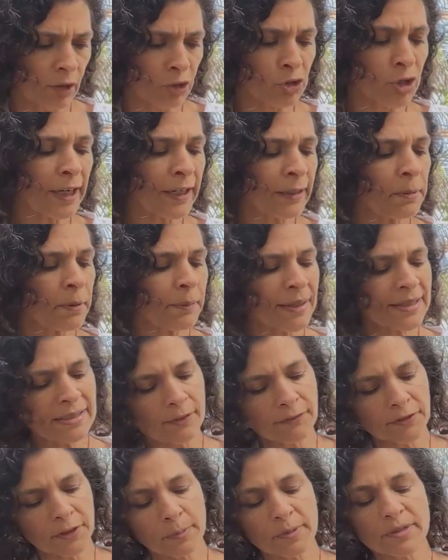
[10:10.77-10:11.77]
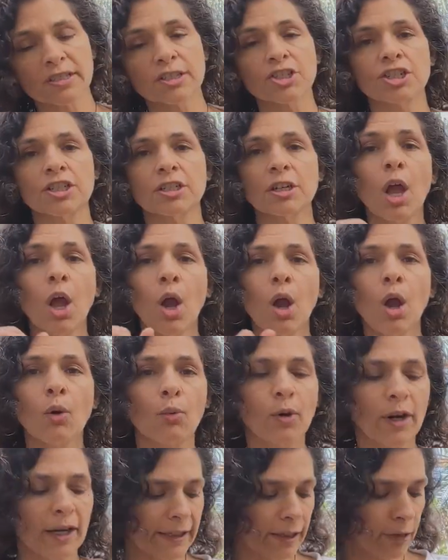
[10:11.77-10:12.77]
trying to put myself in a position
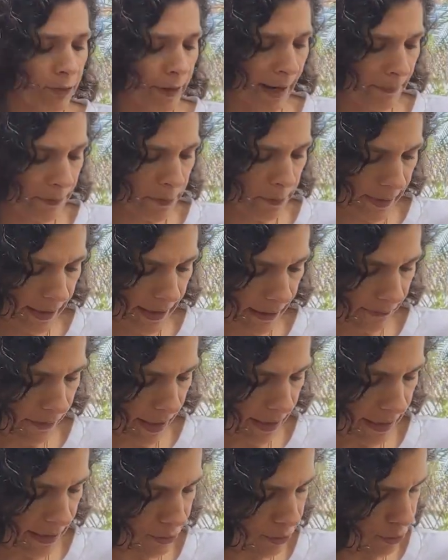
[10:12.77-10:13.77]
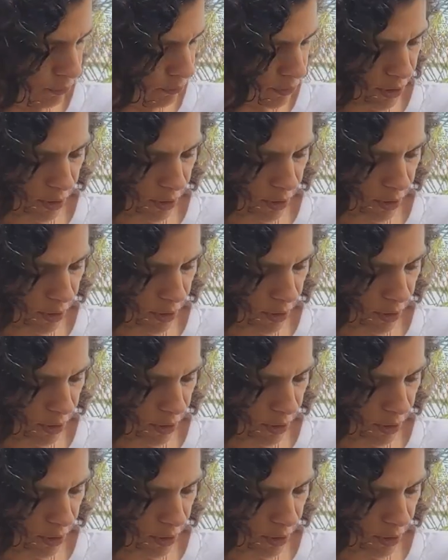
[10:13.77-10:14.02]
where I can grab the beak if I need to.